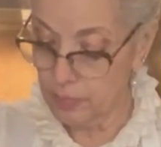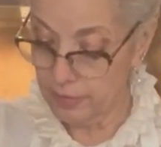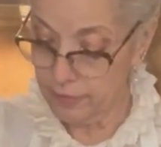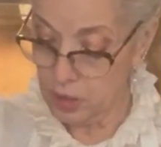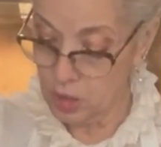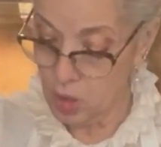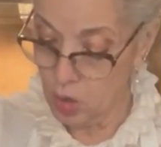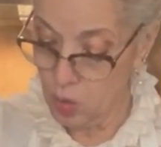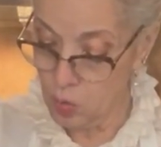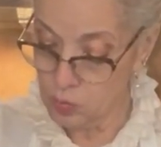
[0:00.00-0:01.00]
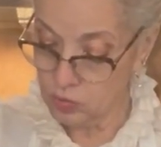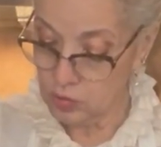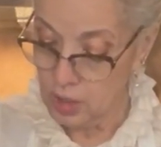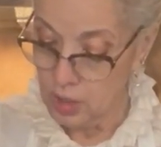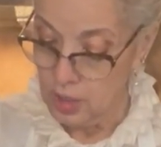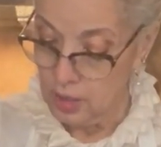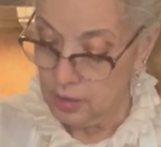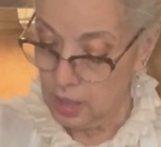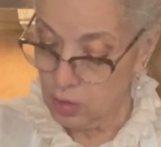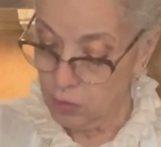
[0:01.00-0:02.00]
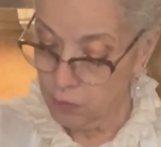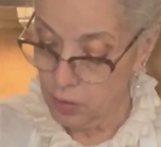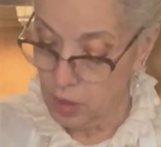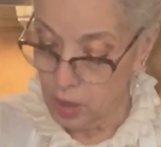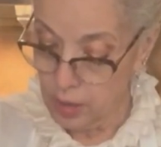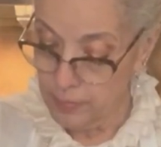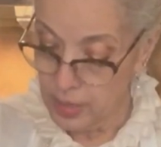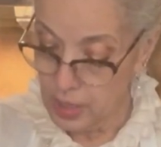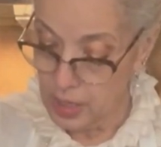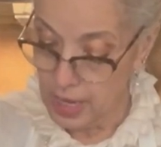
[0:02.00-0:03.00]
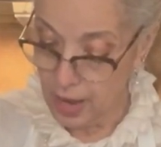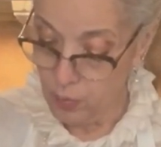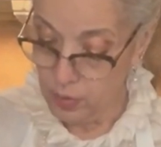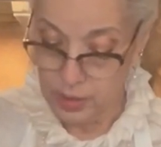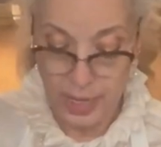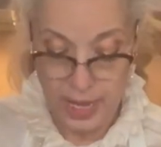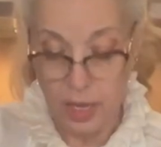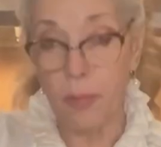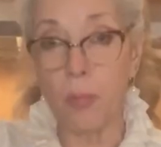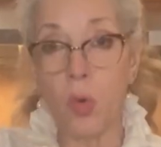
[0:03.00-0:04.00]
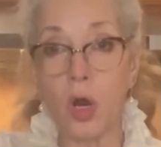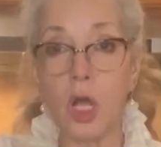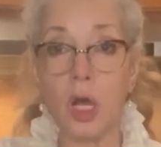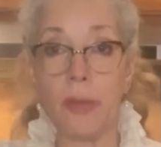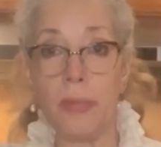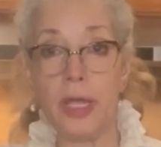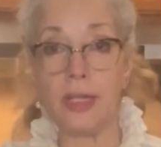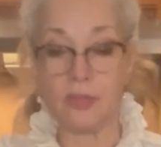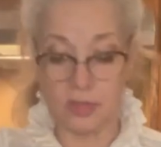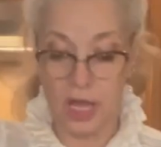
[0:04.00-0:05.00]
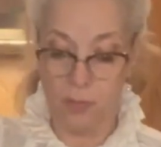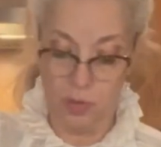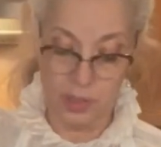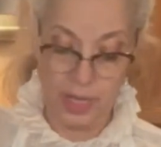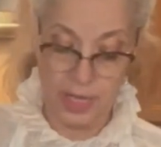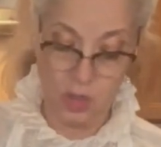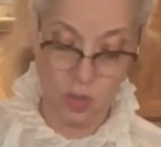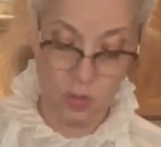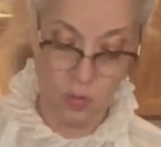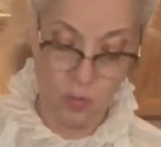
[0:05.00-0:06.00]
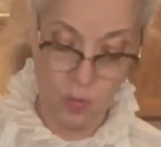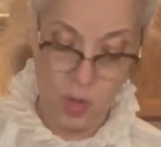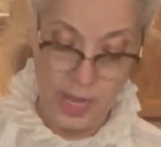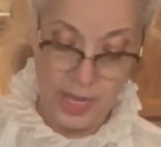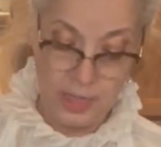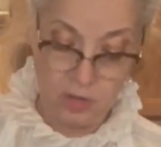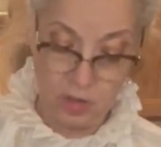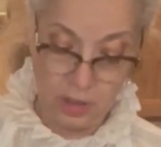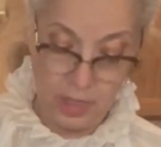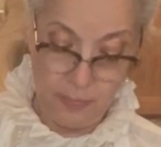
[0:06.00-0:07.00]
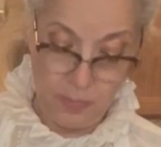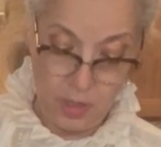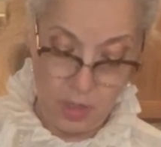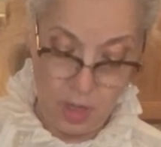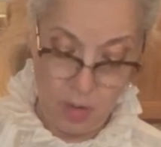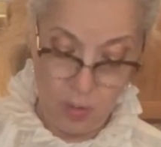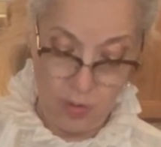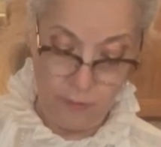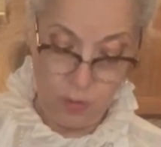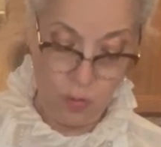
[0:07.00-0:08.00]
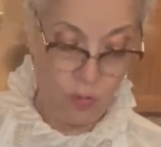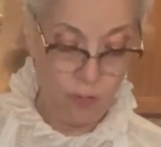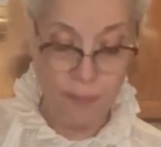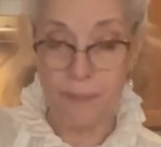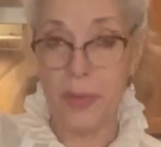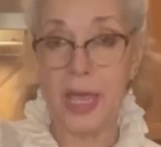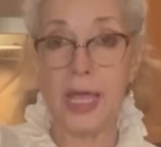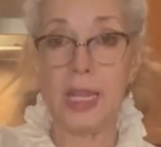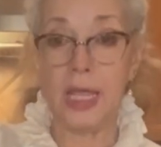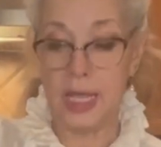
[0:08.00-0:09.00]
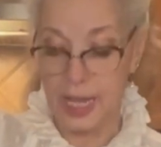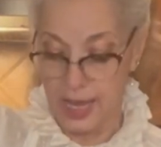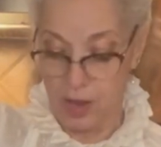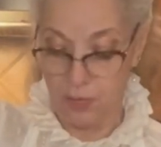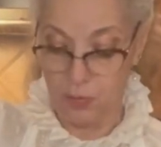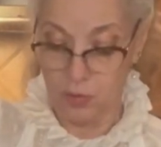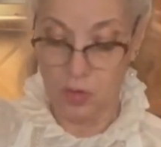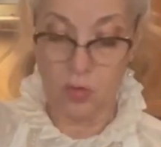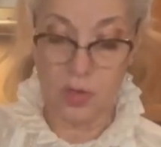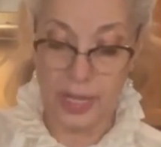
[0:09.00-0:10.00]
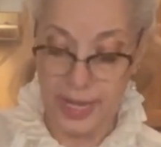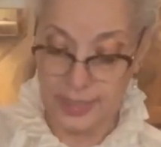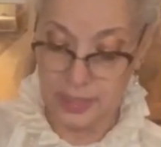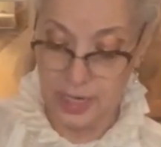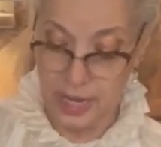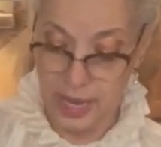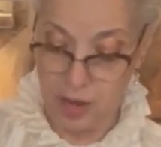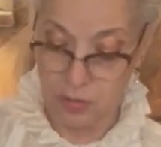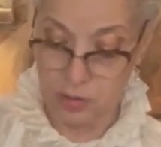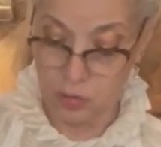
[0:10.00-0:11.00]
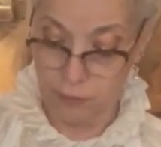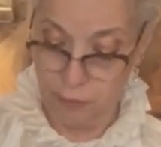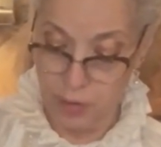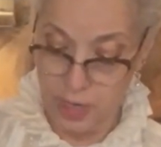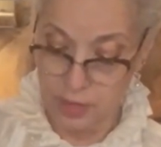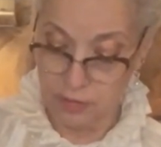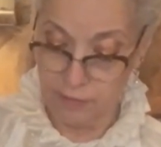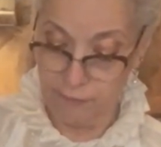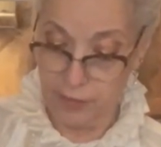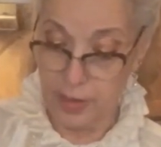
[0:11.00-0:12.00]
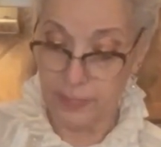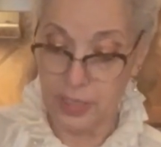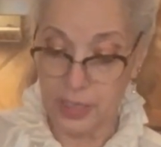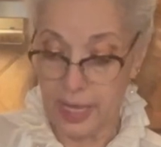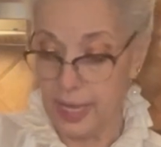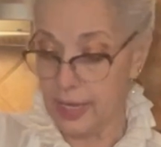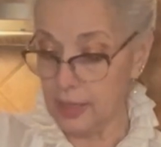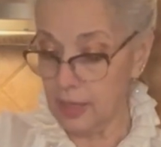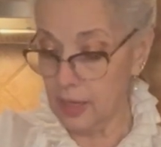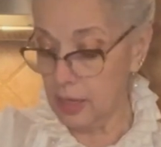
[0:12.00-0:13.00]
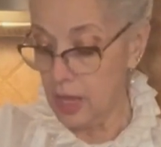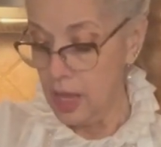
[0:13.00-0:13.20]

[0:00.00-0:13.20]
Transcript: my videos. Thank you for commenting. I would like more comments. I would like you to let me know if you made it, how you liked it, how did your friends and family like it